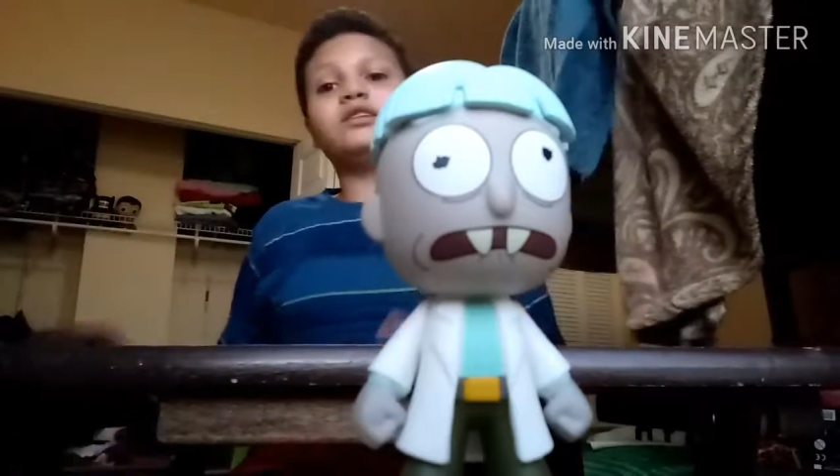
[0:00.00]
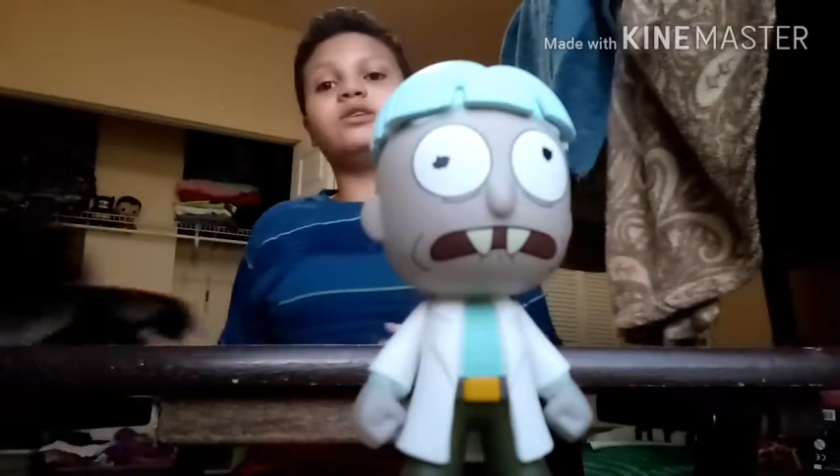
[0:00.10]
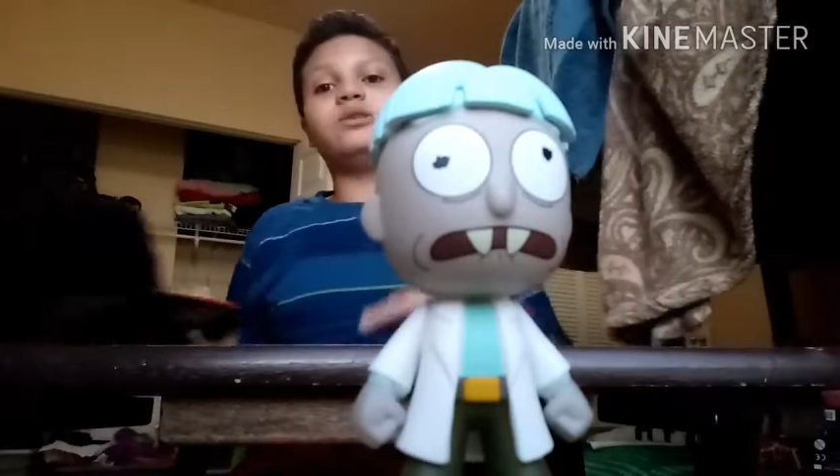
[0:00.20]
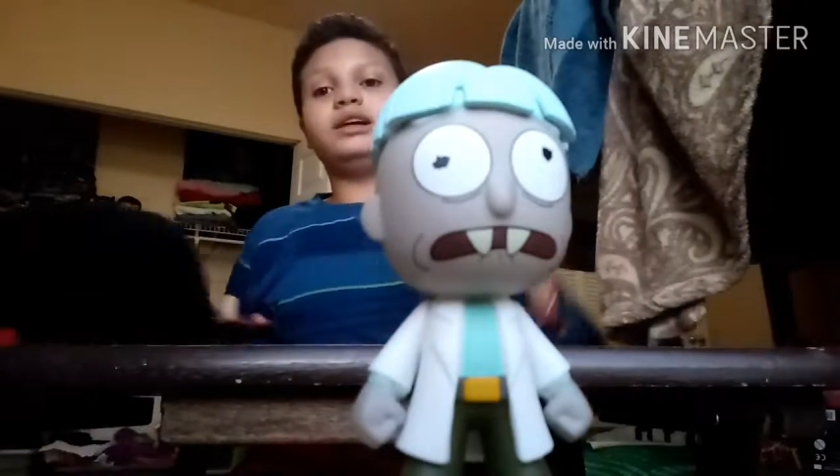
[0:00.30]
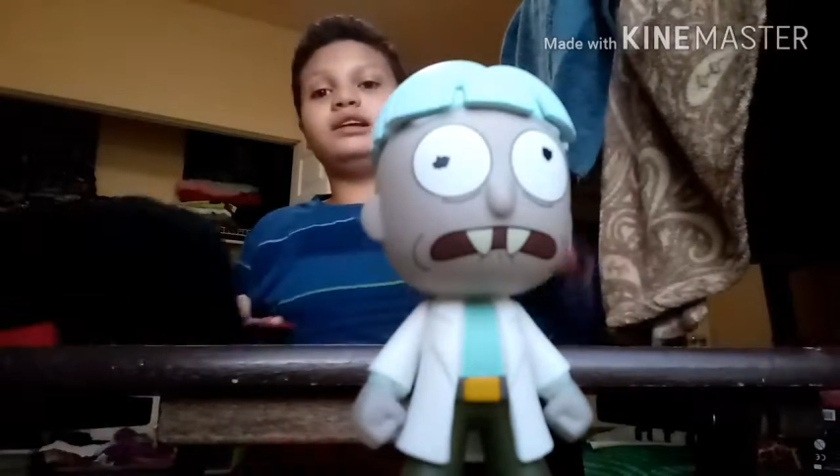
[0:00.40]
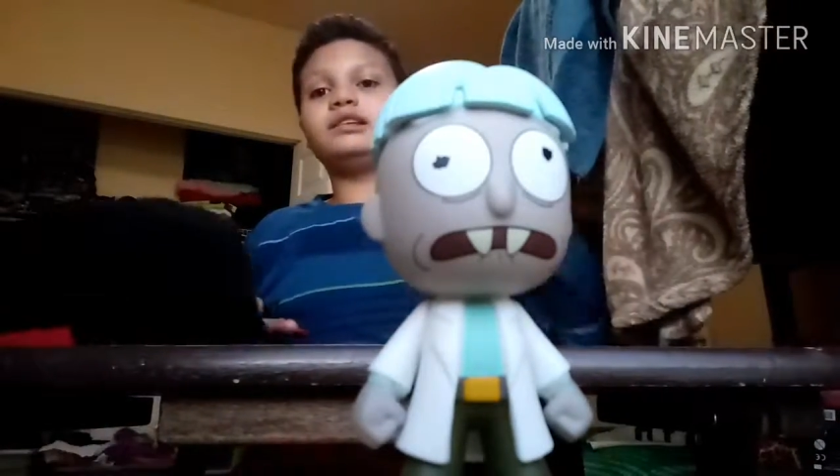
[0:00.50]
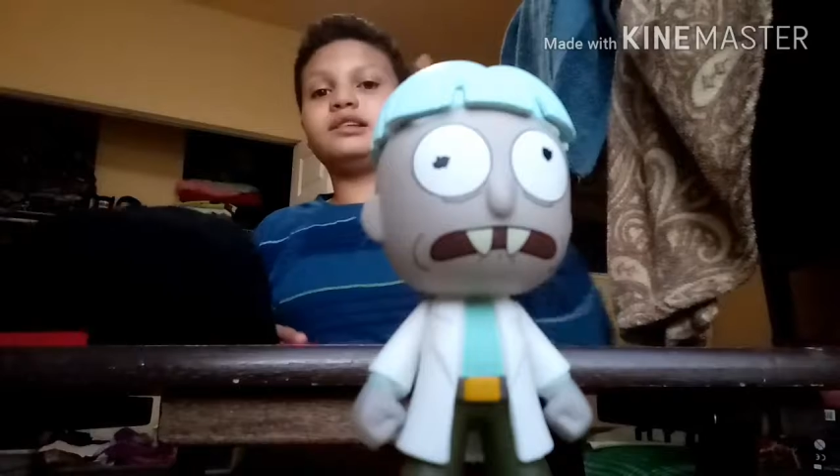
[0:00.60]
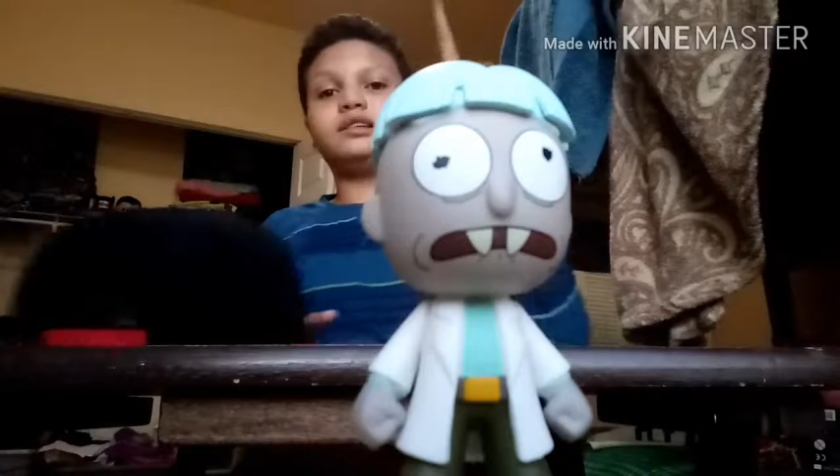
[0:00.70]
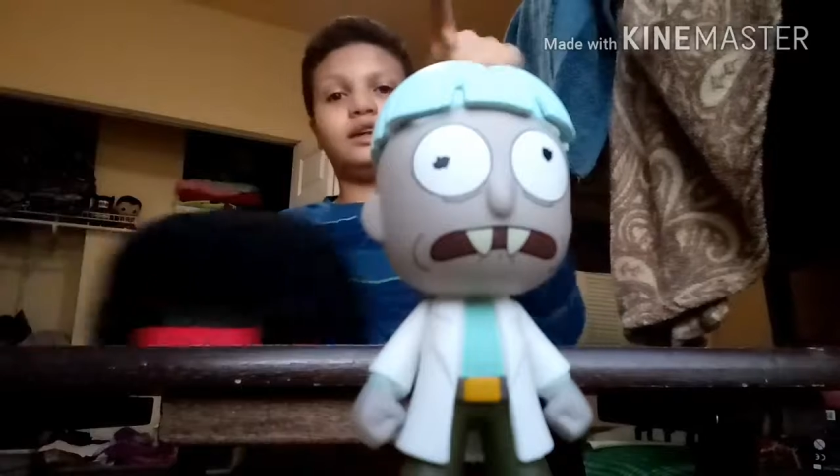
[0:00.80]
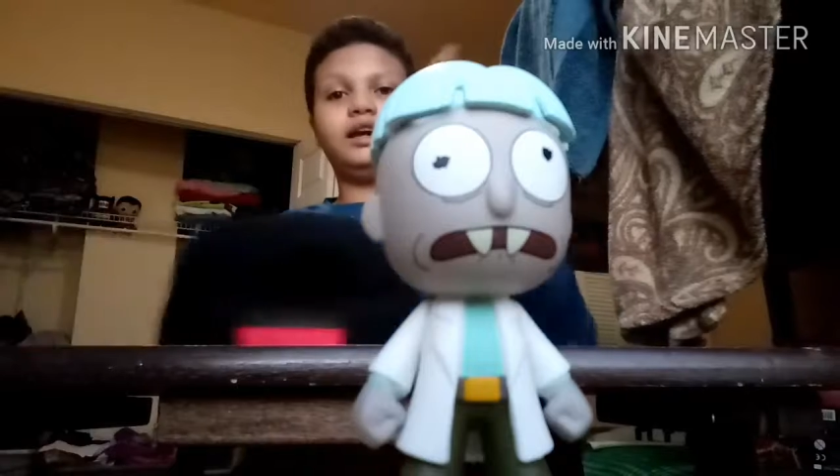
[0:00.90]
as
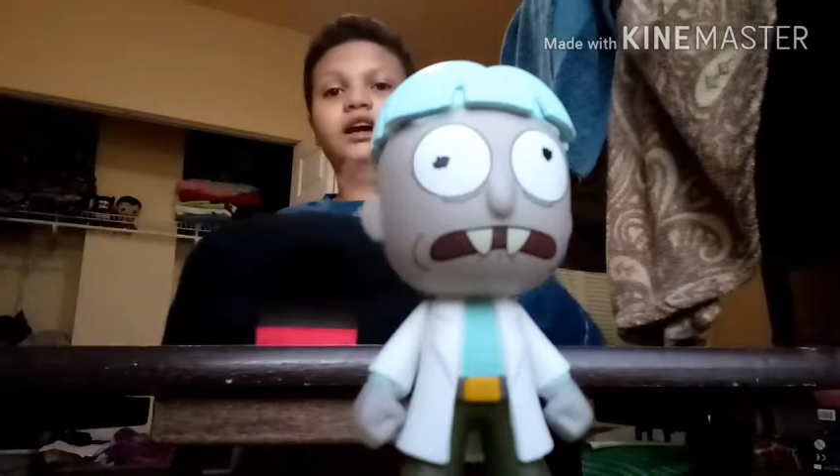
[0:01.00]
always, stay